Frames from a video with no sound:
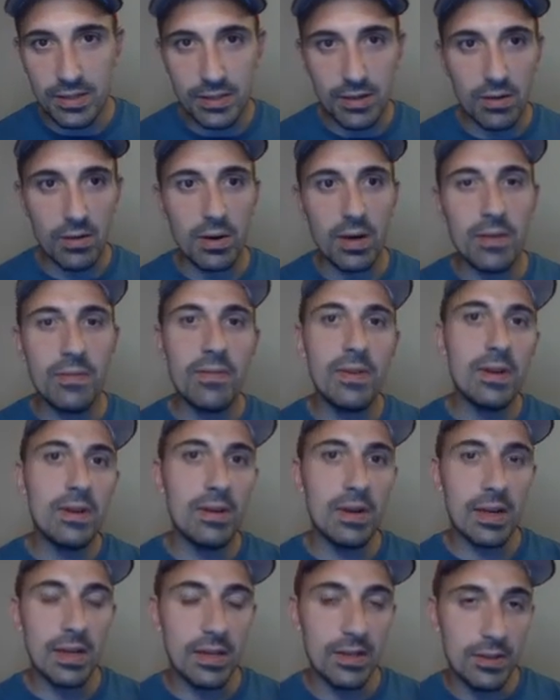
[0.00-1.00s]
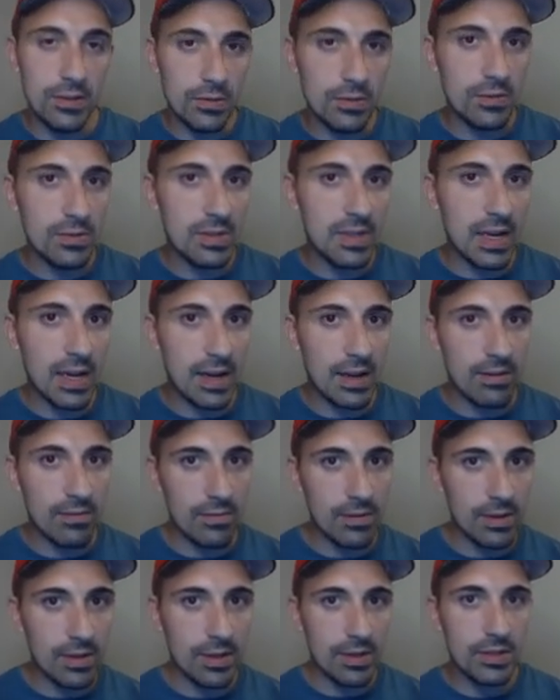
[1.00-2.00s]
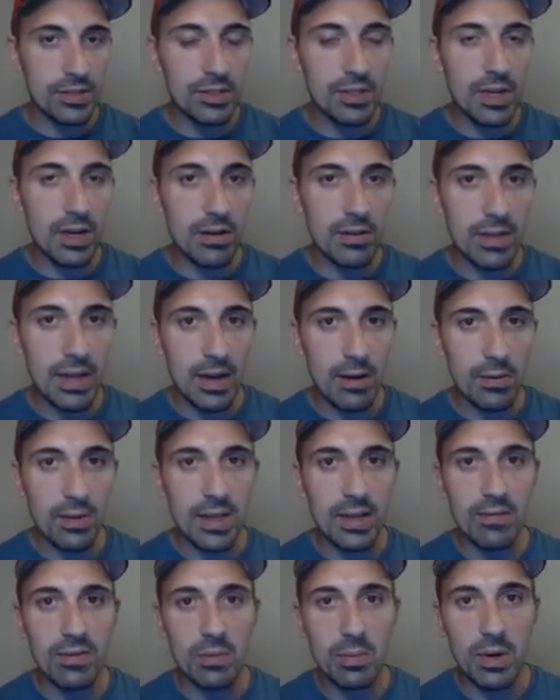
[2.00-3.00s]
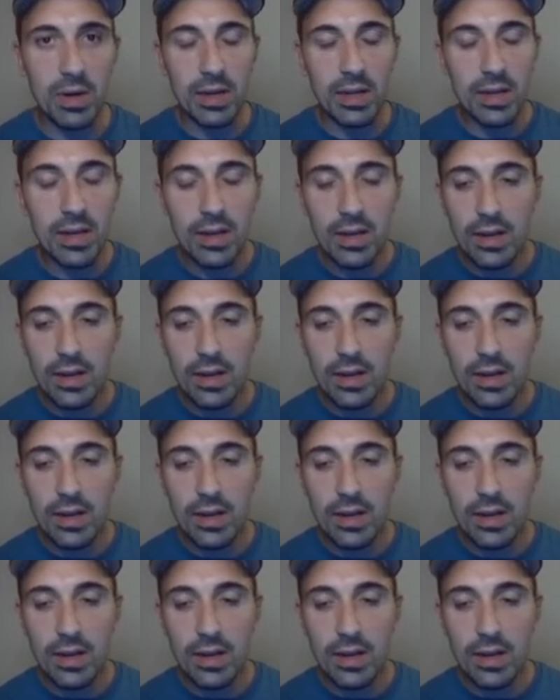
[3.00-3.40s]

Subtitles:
So I figured I can use that and really share that with everybody.